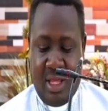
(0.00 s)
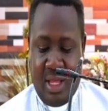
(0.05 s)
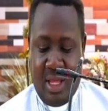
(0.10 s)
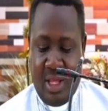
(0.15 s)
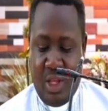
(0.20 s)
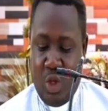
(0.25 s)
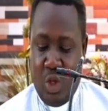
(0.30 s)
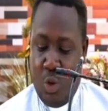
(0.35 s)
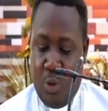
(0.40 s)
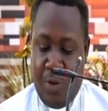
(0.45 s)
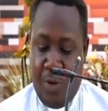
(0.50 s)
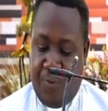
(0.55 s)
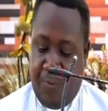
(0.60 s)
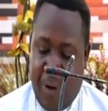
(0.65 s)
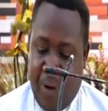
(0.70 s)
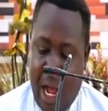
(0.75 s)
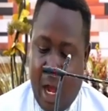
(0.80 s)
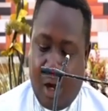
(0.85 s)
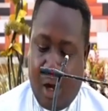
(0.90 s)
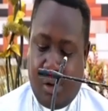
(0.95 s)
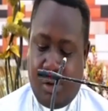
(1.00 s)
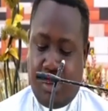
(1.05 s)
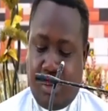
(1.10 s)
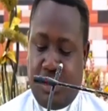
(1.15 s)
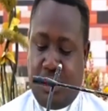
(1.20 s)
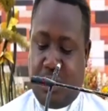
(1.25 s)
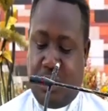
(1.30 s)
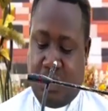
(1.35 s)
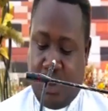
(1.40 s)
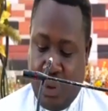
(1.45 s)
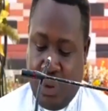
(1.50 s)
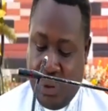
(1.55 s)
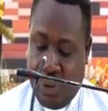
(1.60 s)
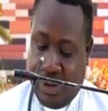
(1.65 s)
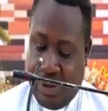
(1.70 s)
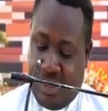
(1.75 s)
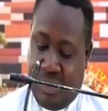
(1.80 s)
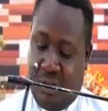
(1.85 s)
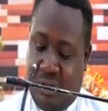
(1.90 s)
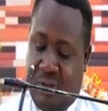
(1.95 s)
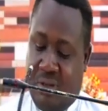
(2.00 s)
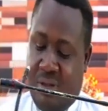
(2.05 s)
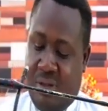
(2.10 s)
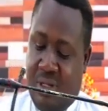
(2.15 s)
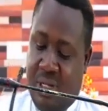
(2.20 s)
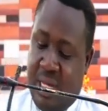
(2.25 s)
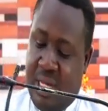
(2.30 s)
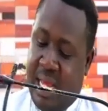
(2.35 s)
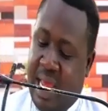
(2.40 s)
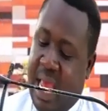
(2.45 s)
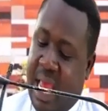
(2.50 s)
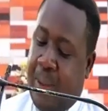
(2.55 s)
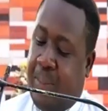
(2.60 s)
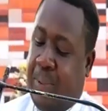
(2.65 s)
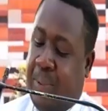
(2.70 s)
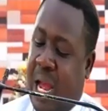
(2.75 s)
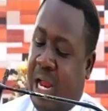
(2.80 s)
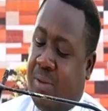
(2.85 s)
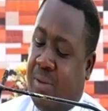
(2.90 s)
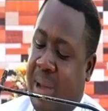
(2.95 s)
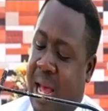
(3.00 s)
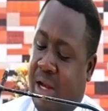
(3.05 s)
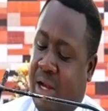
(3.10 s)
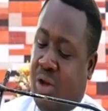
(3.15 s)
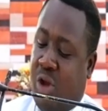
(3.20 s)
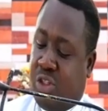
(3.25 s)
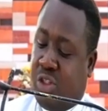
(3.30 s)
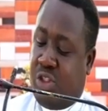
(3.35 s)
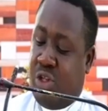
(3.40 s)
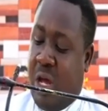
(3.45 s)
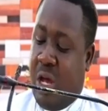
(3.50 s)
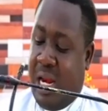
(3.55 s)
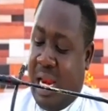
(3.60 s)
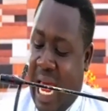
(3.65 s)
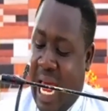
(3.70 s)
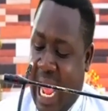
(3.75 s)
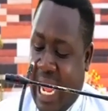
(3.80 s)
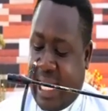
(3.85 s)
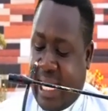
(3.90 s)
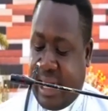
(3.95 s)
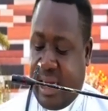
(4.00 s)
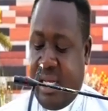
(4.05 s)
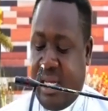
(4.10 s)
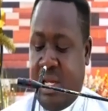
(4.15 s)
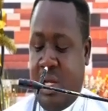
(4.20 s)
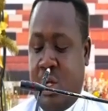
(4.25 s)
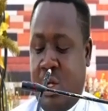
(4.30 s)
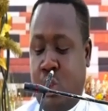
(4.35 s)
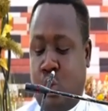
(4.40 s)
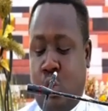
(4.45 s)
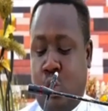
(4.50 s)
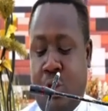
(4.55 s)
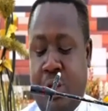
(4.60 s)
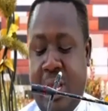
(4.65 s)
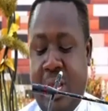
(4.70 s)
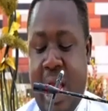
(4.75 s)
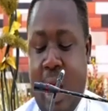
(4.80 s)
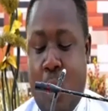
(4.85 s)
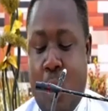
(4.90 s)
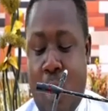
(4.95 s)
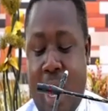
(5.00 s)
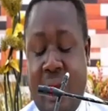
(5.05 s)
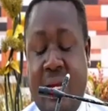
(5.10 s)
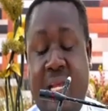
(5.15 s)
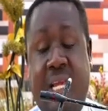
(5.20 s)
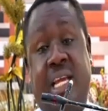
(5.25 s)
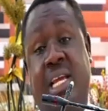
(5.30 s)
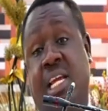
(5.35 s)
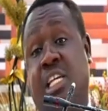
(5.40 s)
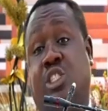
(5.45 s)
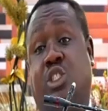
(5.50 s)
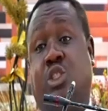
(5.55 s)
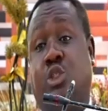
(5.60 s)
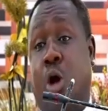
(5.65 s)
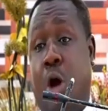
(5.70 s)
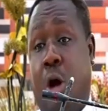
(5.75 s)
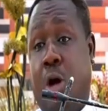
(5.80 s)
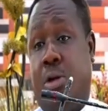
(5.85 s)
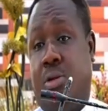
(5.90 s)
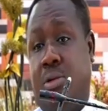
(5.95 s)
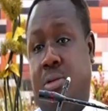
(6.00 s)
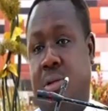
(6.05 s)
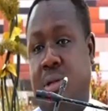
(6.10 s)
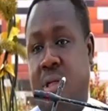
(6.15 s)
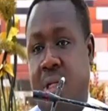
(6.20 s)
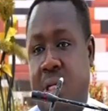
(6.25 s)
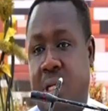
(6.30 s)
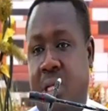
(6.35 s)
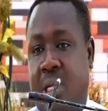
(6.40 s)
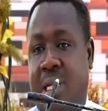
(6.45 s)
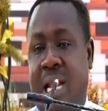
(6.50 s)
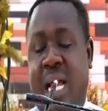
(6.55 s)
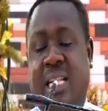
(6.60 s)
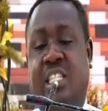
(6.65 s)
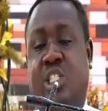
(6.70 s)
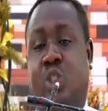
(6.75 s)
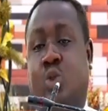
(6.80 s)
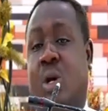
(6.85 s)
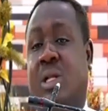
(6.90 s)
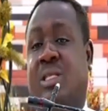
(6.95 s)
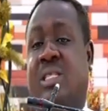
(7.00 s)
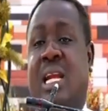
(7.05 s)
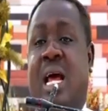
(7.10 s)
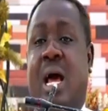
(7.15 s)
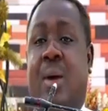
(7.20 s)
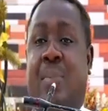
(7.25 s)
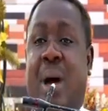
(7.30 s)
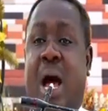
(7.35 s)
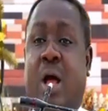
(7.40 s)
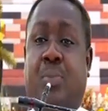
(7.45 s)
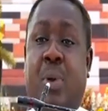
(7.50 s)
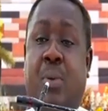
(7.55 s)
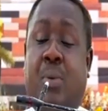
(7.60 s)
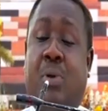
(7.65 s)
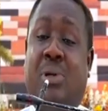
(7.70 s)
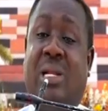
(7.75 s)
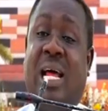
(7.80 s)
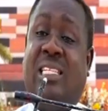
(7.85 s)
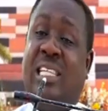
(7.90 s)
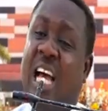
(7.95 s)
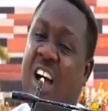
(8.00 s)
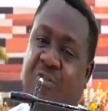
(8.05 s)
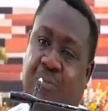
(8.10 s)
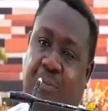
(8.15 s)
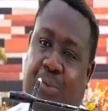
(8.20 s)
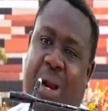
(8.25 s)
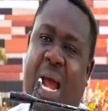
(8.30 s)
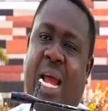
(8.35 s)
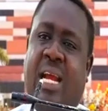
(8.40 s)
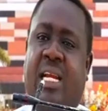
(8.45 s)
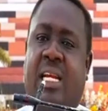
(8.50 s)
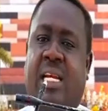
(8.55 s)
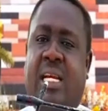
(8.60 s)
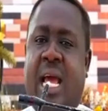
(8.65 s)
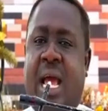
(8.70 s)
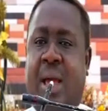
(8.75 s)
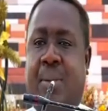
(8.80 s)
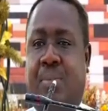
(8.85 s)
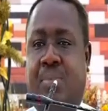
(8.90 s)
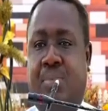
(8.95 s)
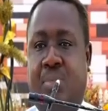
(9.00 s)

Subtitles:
you will fail soon. A proud man does not like to hear when he is wrong. That is one thing about people that have pride in them.